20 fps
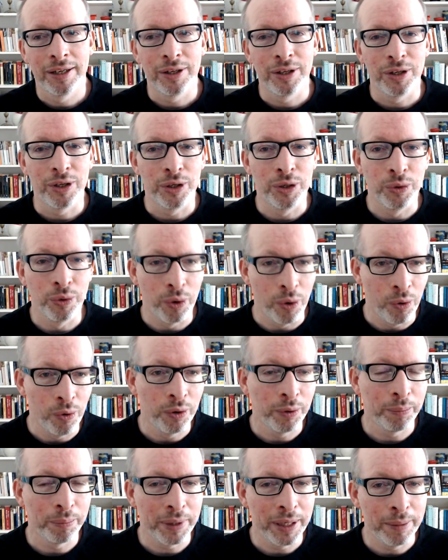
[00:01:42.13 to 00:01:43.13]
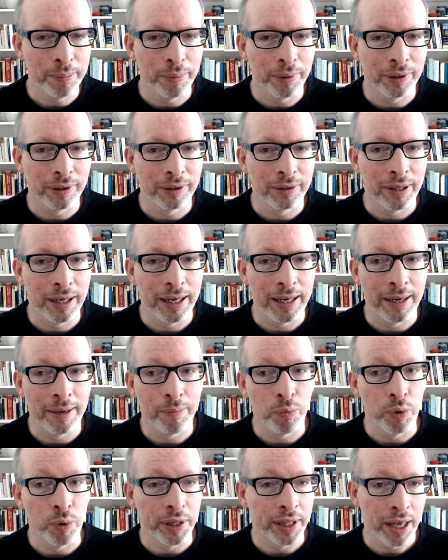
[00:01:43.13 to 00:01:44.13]
your own people,
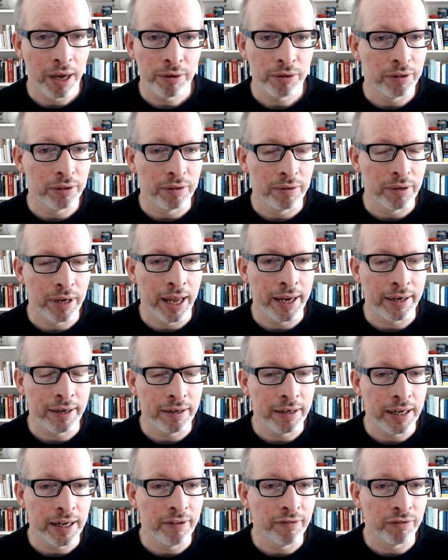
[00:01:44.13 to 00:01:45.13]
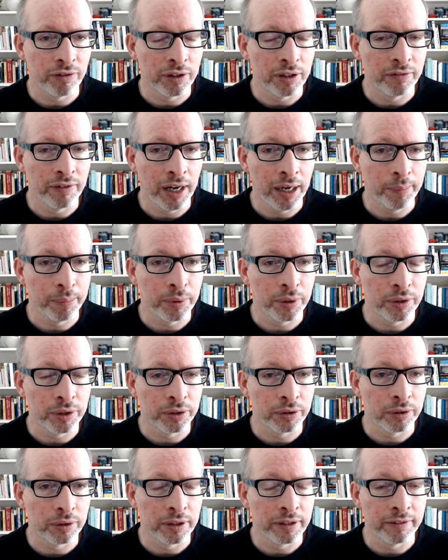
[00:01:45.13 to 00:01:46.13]
without any need for developers
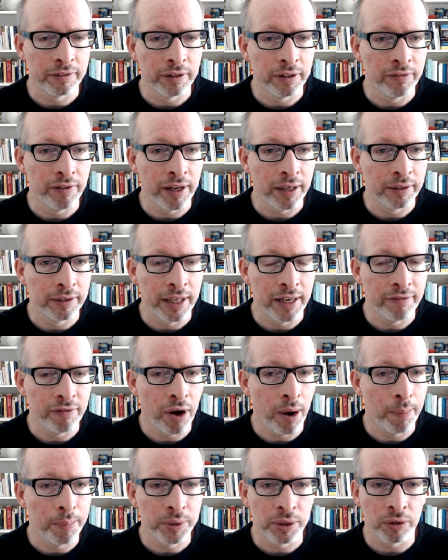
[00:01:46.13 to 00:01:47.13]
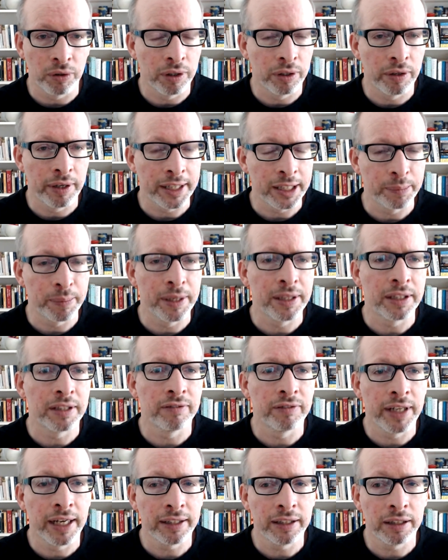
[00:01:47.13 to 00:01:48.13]
or DevOps or other
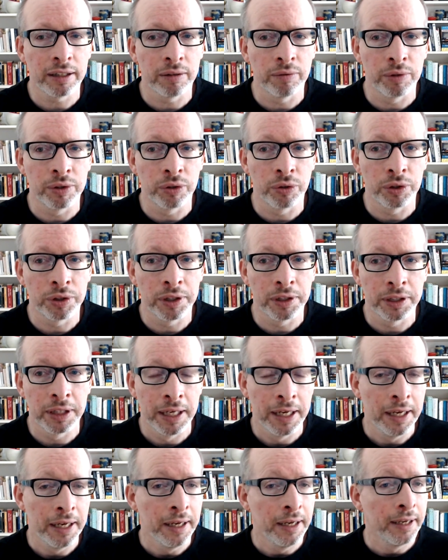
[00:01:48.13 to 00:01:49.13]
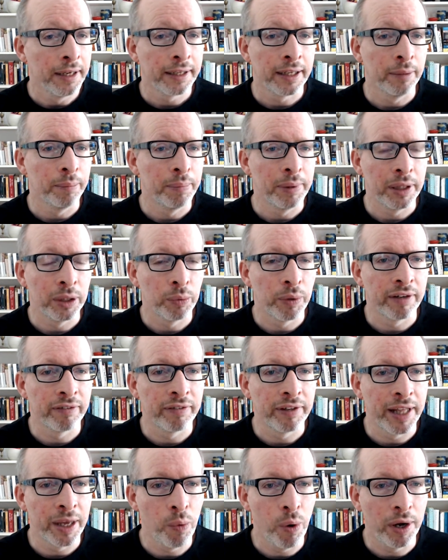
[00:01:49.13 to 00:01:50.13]
expensive technical resources, can build whatever
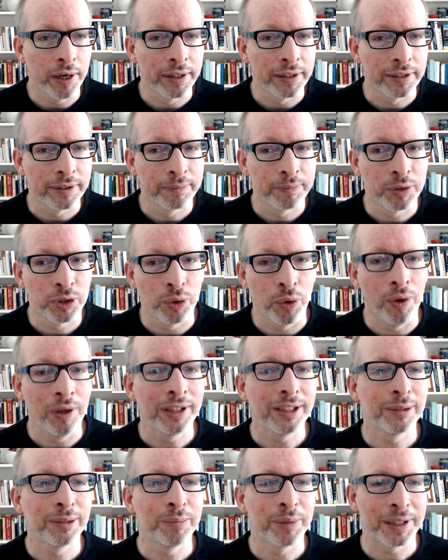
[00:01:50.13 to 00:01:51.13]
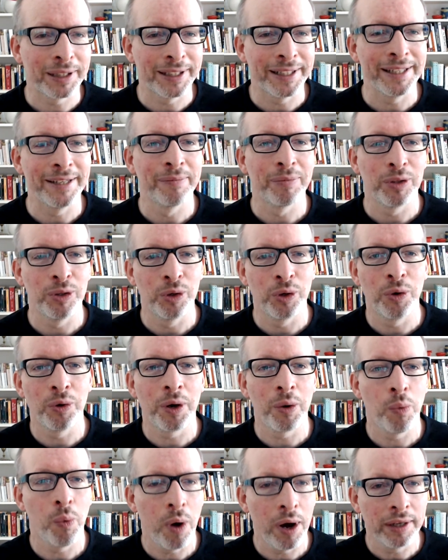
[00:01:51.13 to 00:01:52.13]
they want. So ultimately, you're going
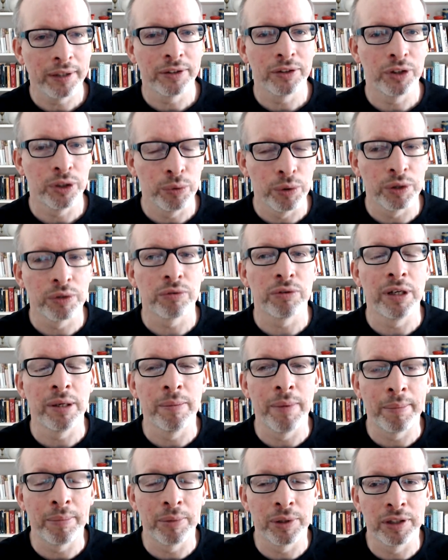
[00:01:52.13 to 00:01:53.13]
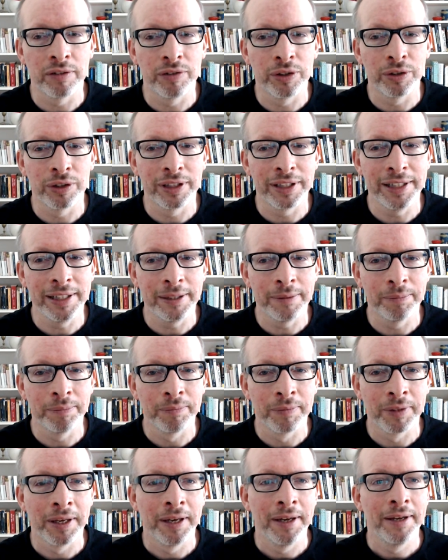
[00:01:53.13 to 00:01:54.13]
to want 2 or 3 members of your team
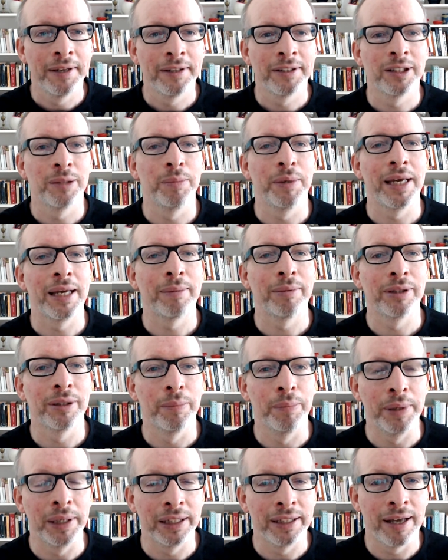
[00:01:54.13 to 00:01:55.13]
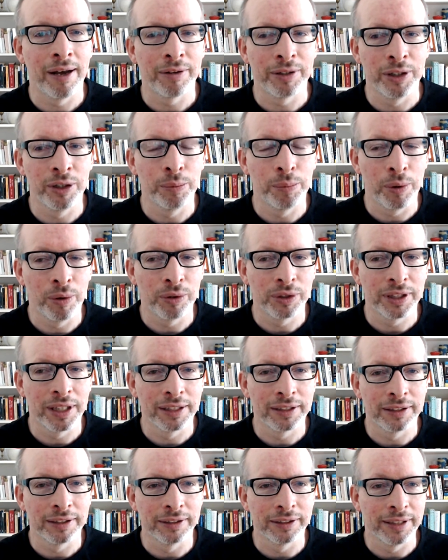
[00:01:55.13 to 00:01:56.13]
to be able to build out new
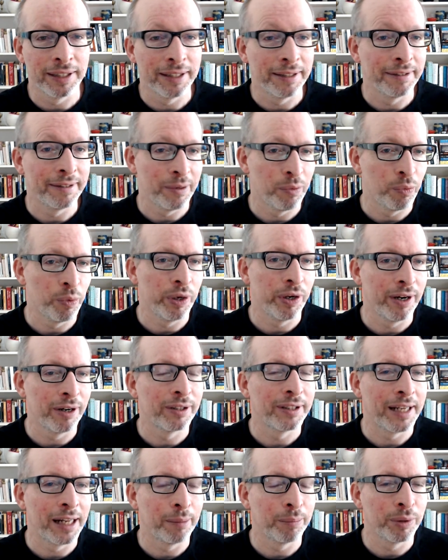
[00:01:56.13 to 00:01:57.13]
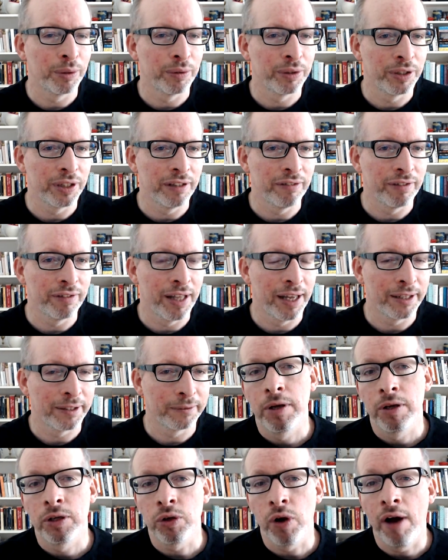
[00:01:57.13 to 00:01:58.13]
processes, and we're here to help you achieve that.
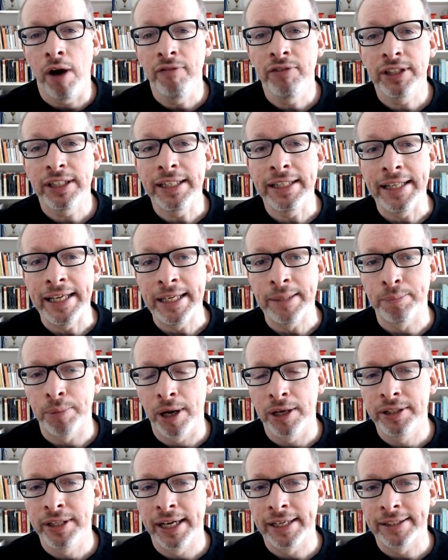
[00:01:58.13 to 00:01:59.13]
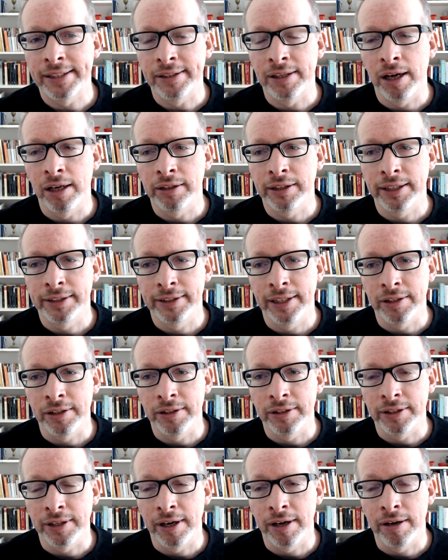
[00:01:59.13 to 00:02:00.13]
So obviously, these projects in contact
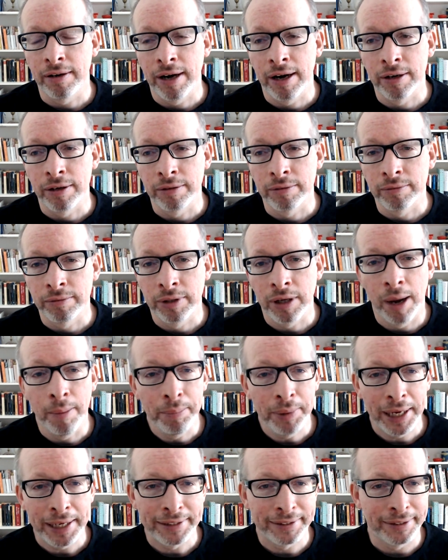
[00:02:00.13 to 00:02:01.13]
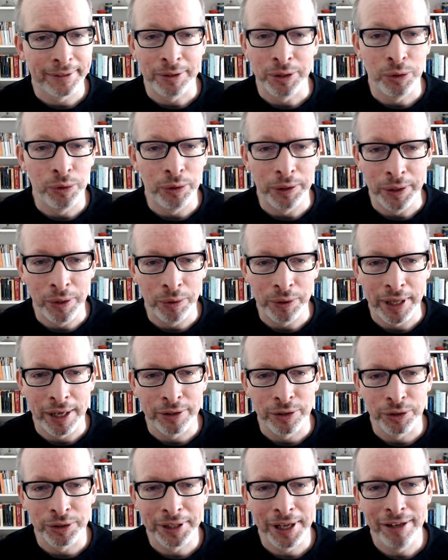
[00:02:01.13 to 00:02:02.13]
centers are complex, and you'll know
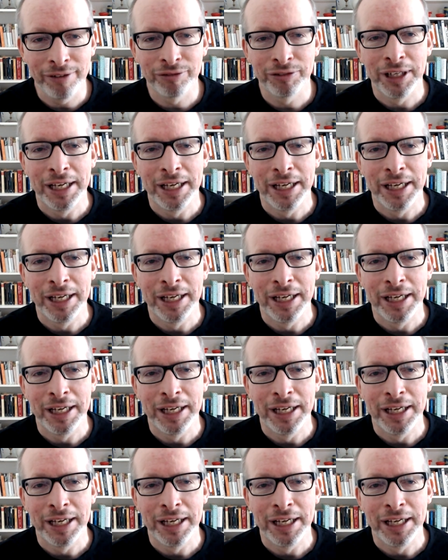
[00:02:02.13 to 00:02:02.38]
that yourself.